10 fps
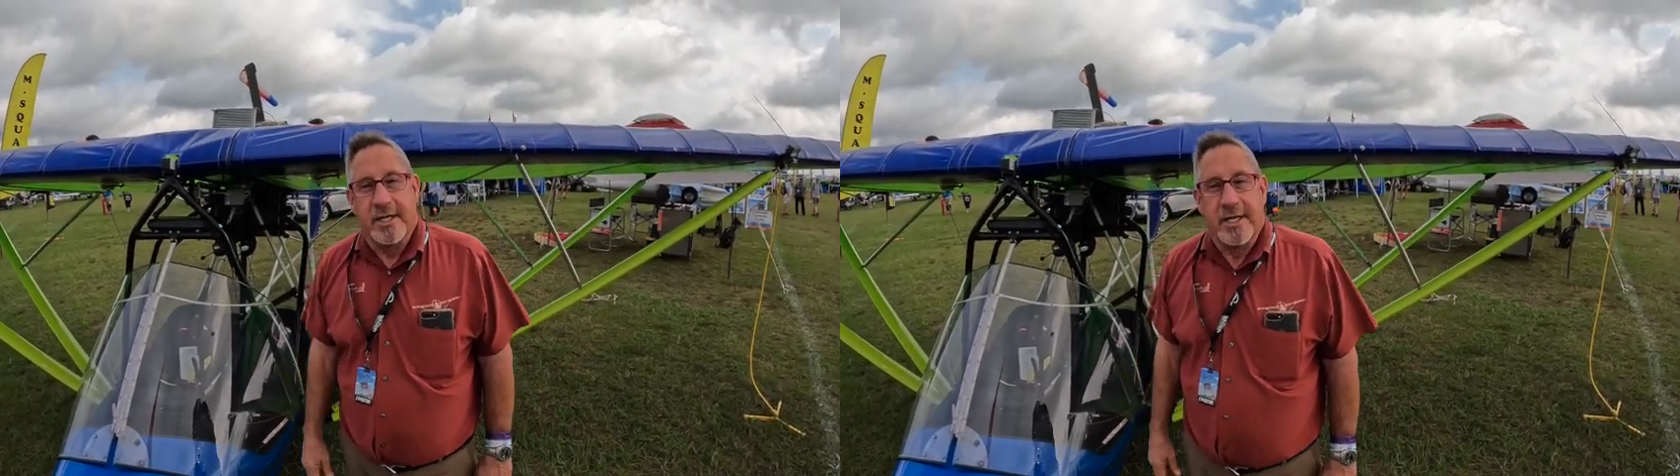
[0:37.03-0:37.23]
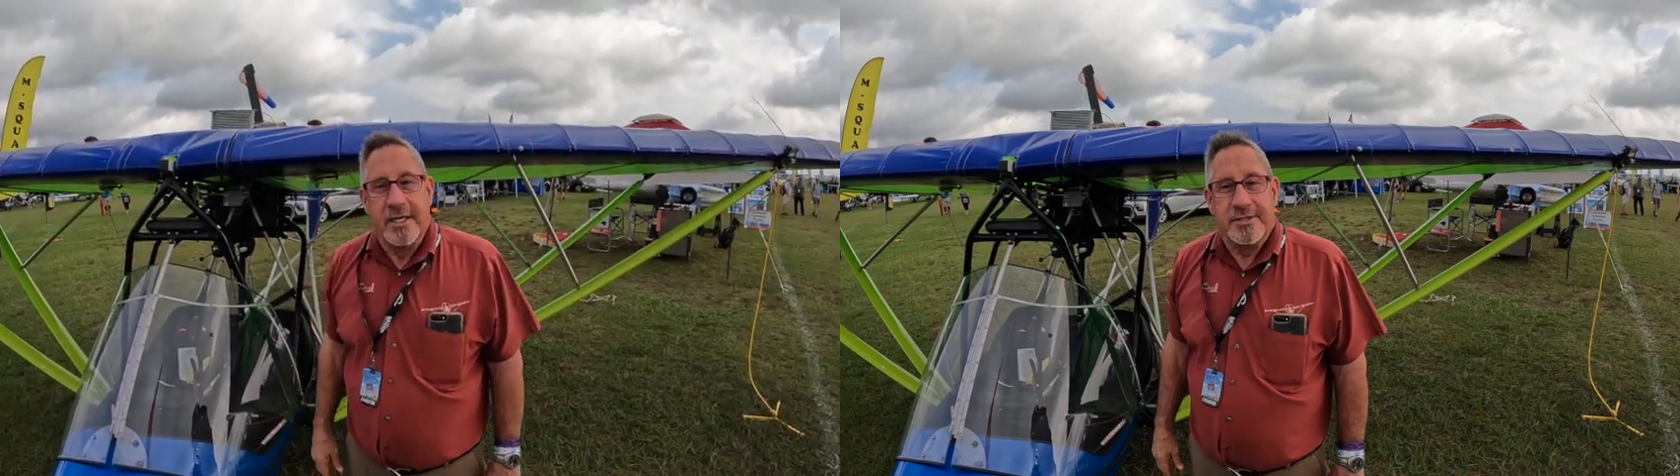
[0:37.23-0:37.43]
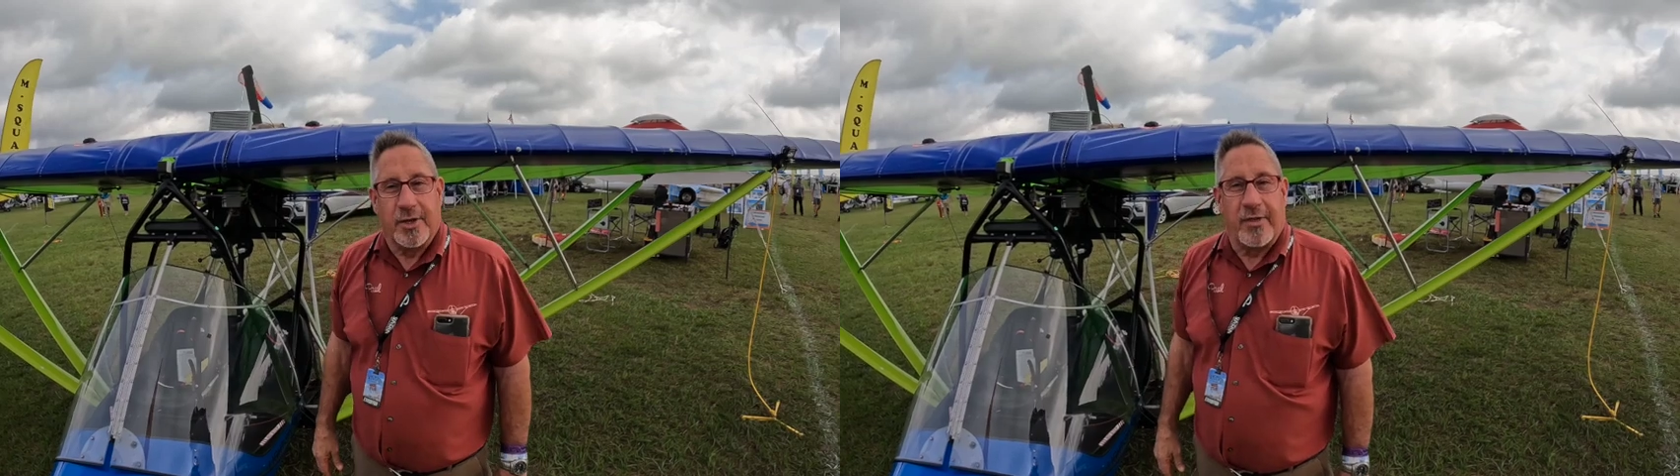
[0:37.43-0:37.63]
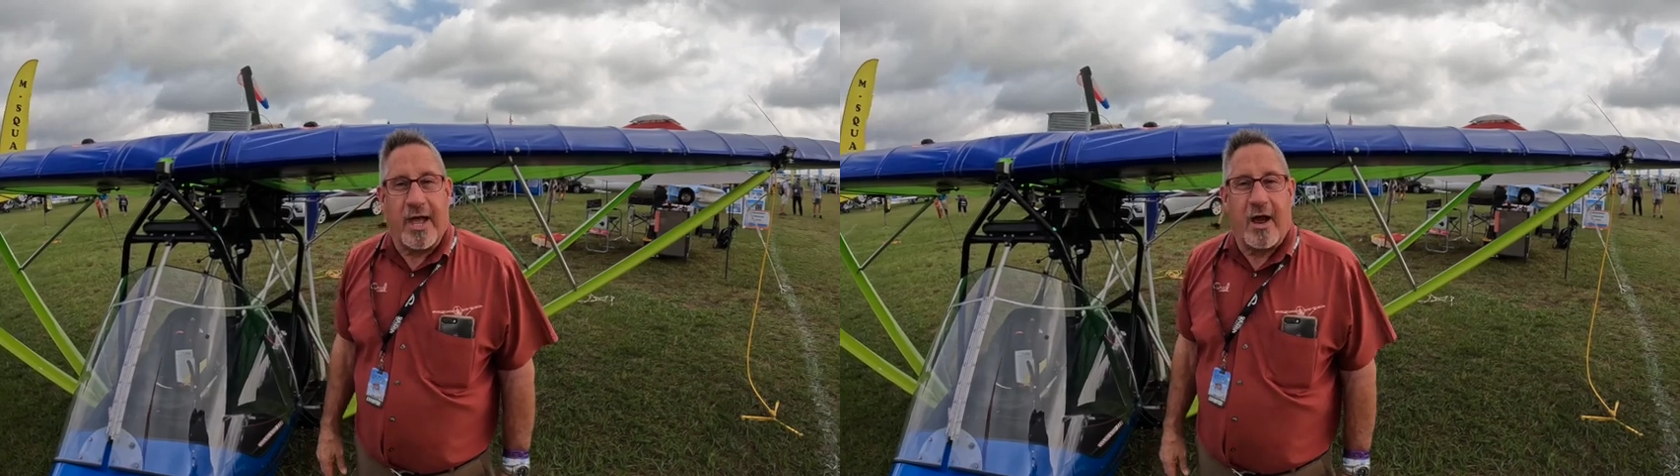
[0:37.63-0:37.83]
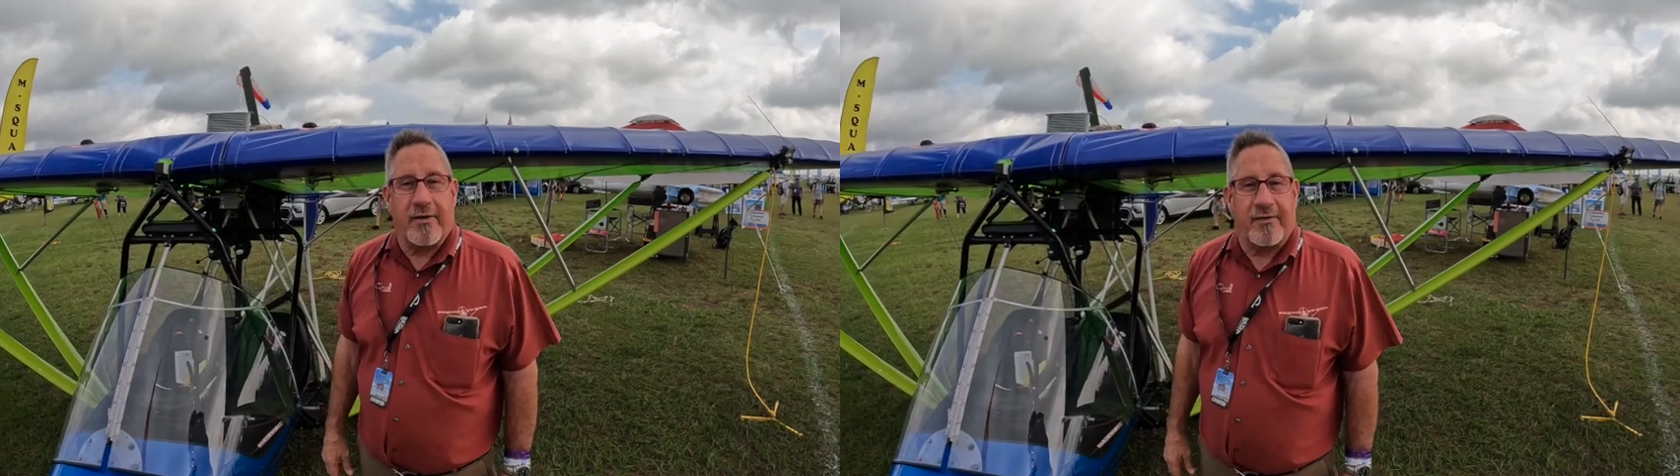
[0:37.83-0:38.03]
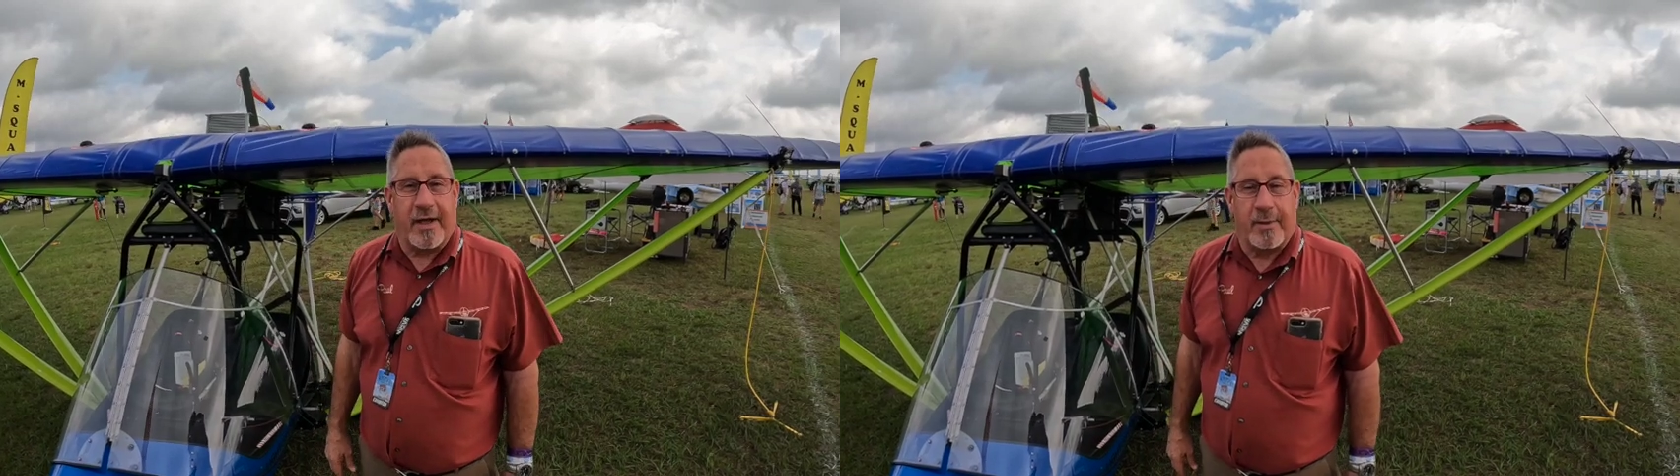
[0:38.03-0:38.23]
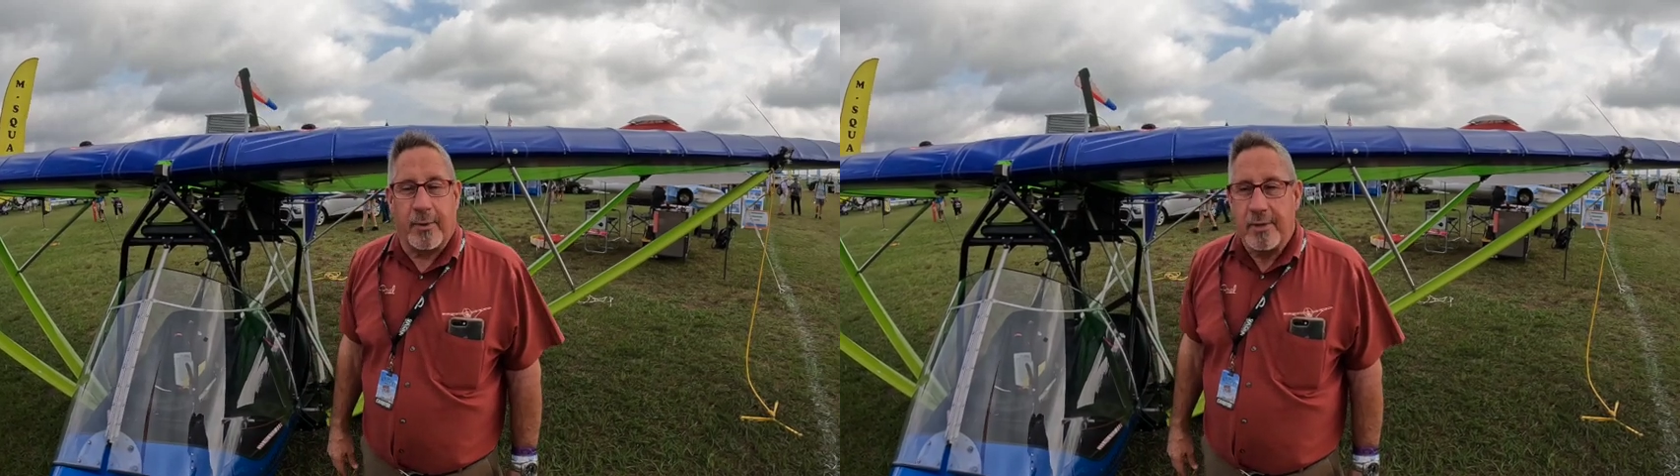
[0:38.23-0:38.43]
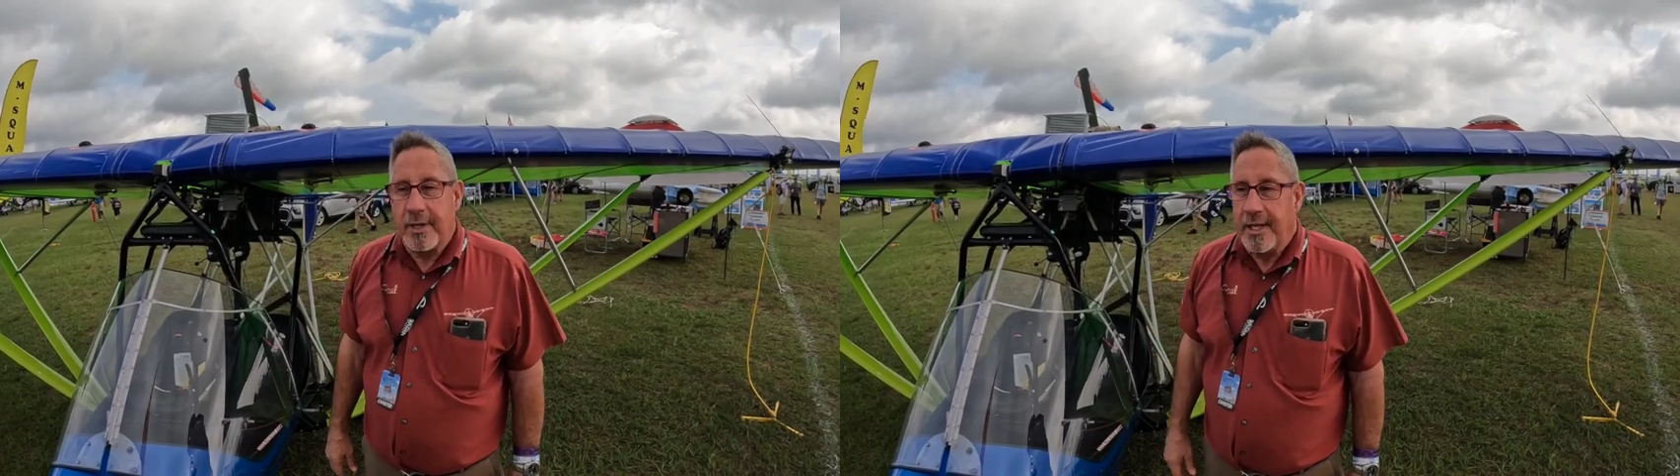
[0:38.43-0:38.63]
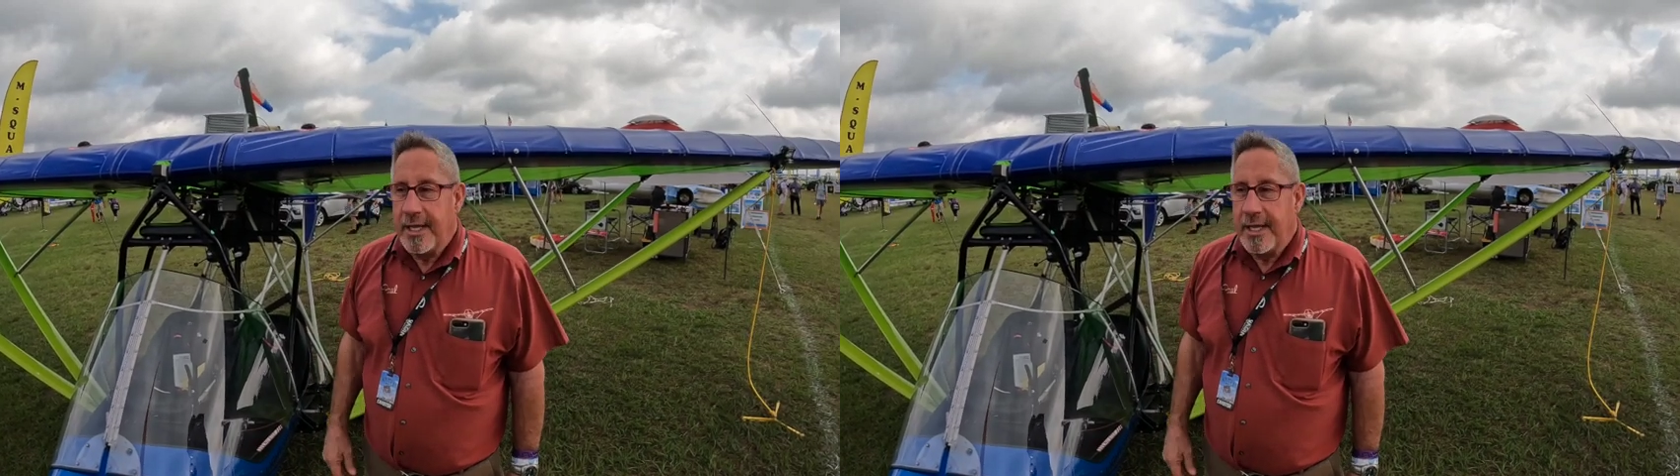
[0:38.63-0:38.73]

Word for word: wow so they are available